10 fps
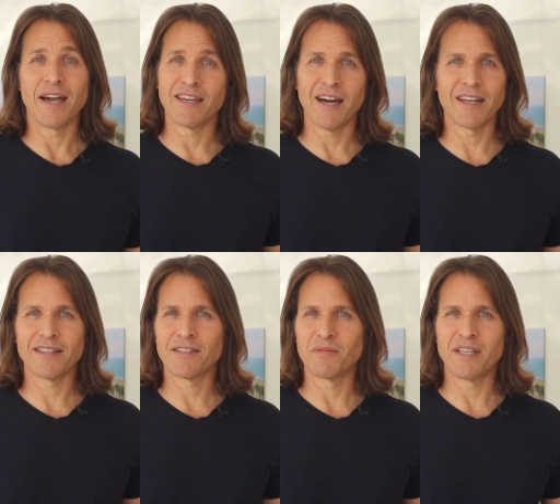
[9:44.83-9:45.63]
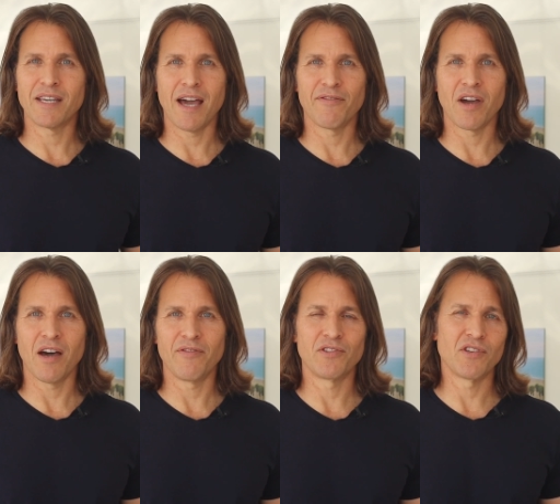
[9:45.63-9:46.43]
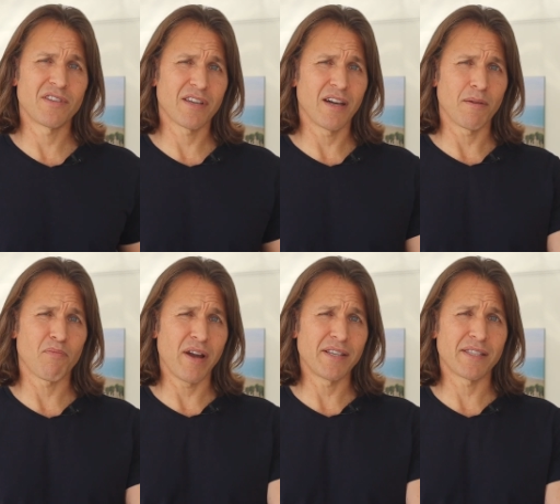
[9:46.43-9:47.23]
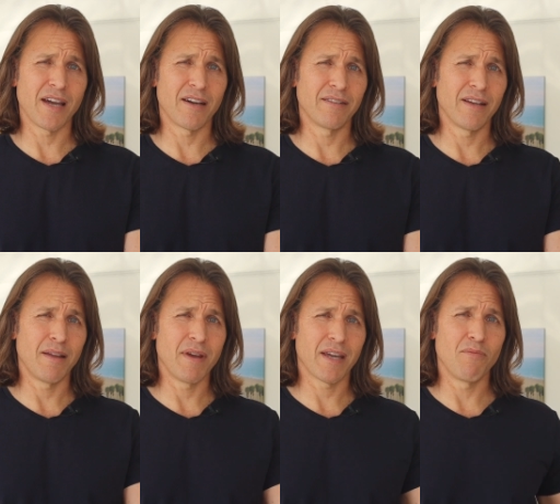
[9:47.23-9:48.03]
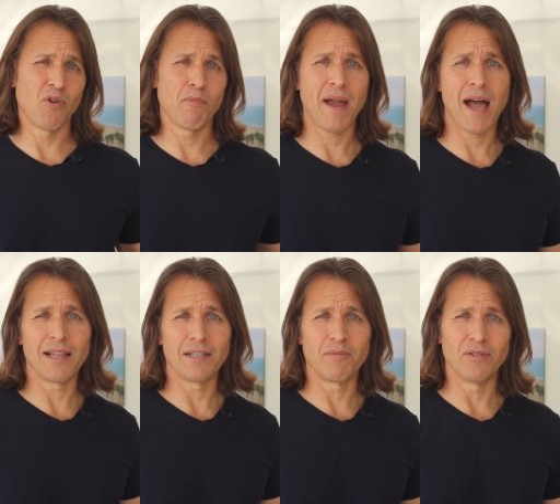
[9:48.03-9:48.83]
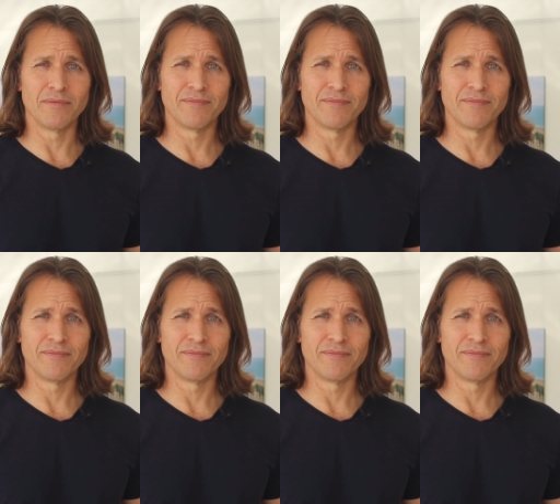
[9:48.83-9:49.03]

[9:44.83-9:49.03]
I gotta get some decaf coffee just to cut the price down and make it more palatable.